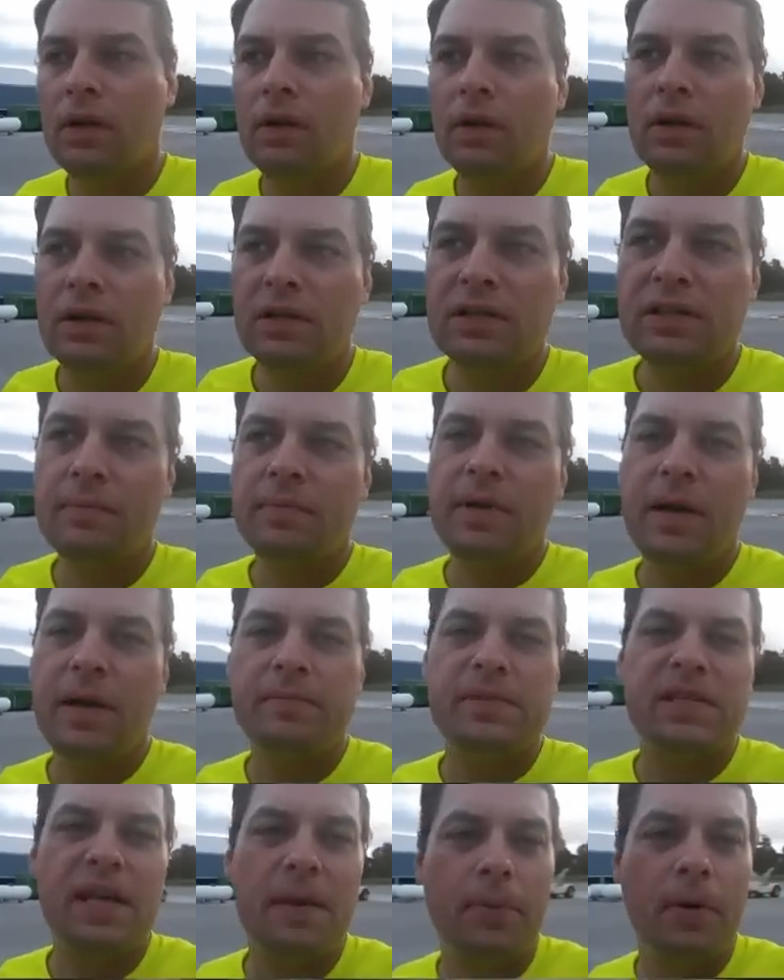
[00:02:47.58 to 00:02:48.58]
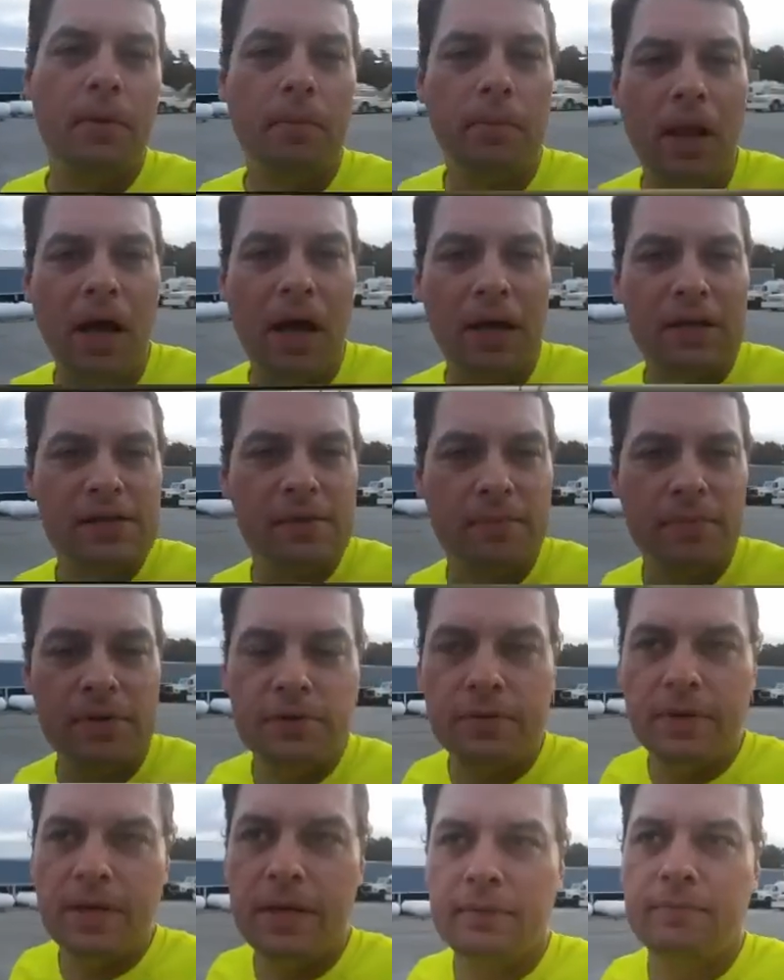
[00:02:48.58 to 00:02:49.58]
Sometimes they put blocks in
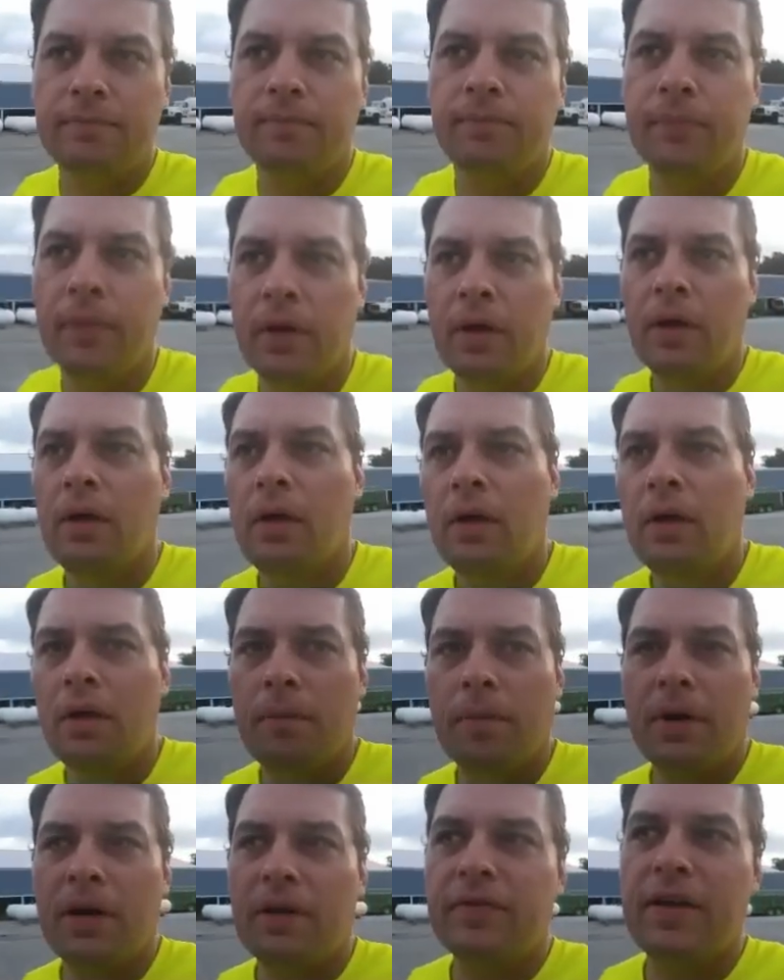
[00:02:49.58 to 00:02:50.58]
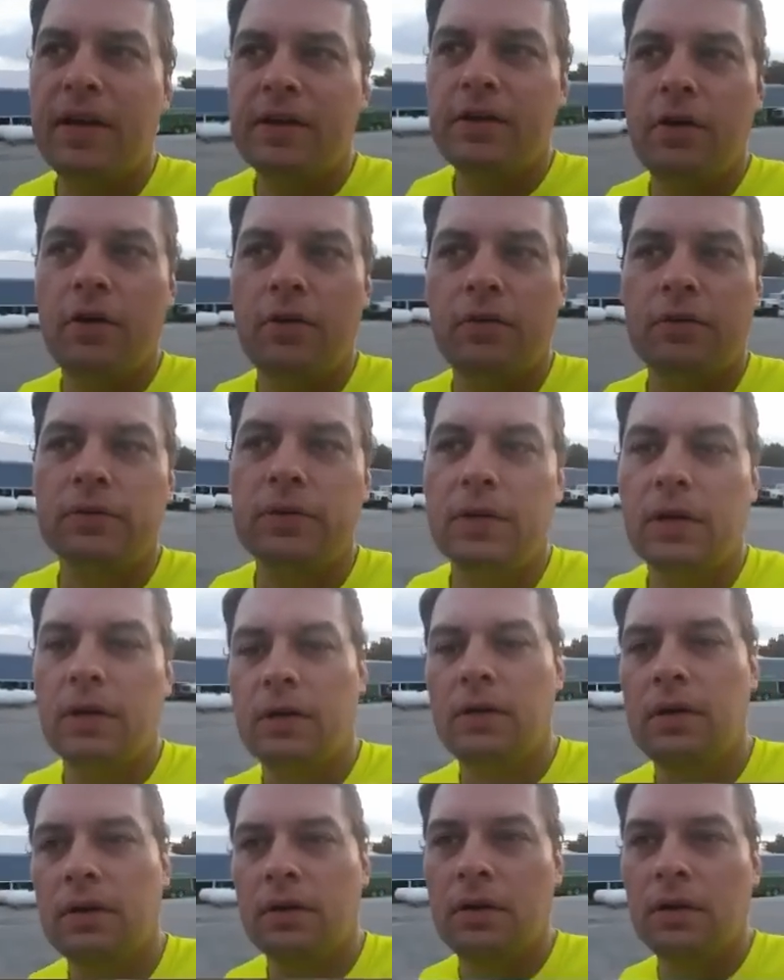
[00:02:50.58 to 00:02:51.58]
between, but if they don't,
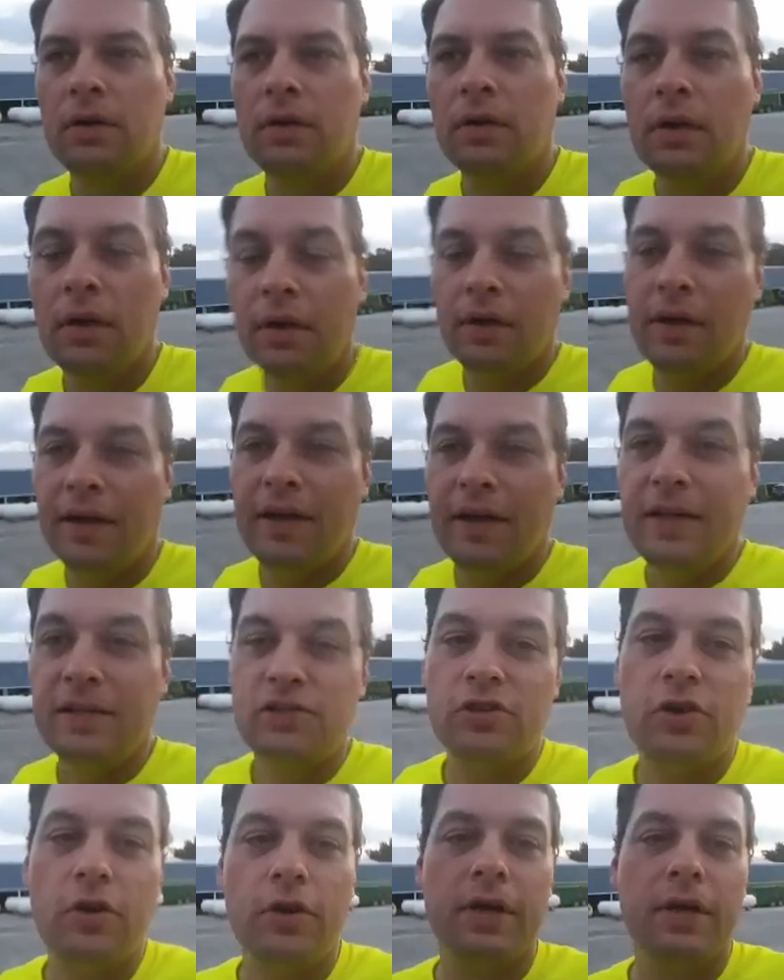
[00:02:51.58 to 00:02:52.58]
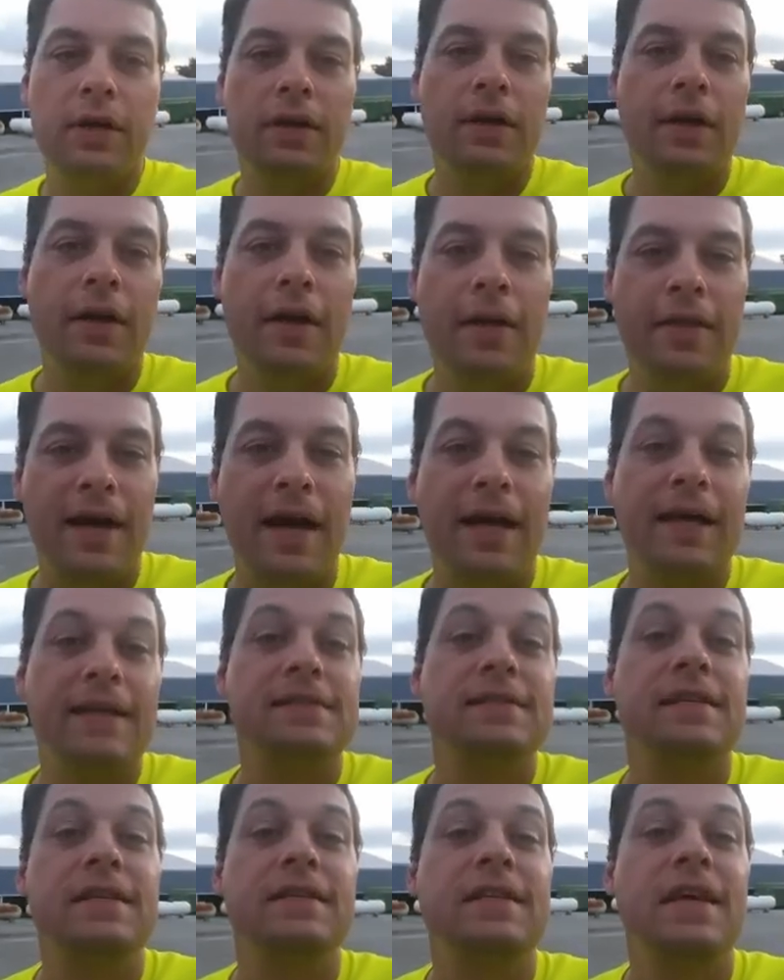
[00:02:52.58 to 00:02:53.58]
and so here, I
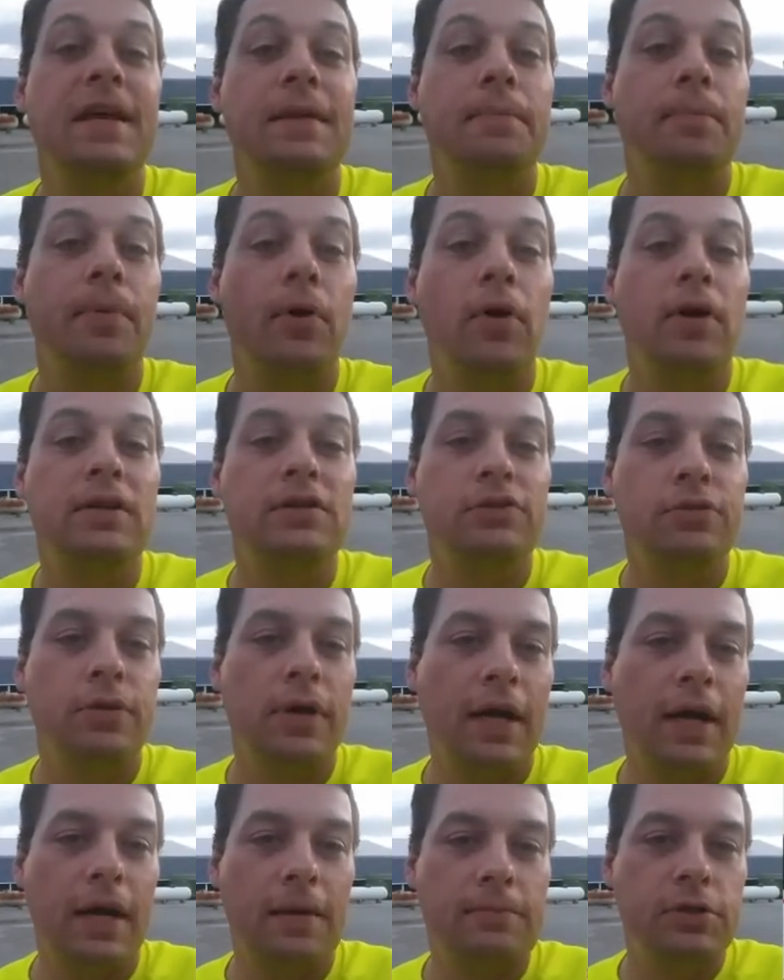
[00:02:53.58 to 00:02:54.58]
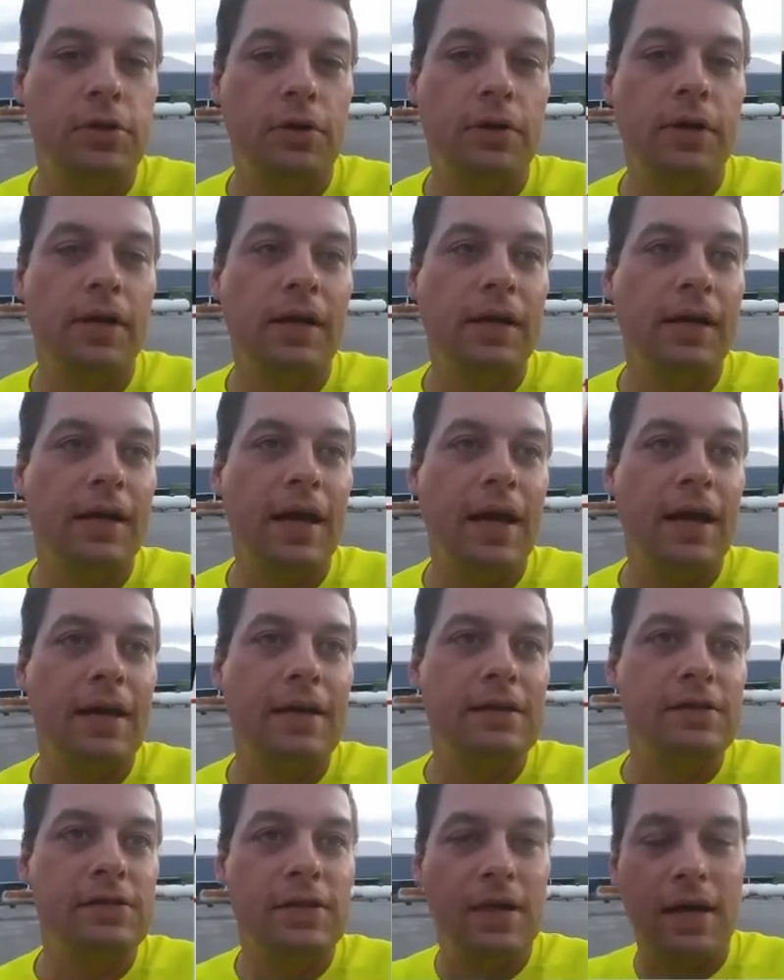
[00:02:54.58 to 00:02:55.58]
guess the tip and trick I'm showing you today is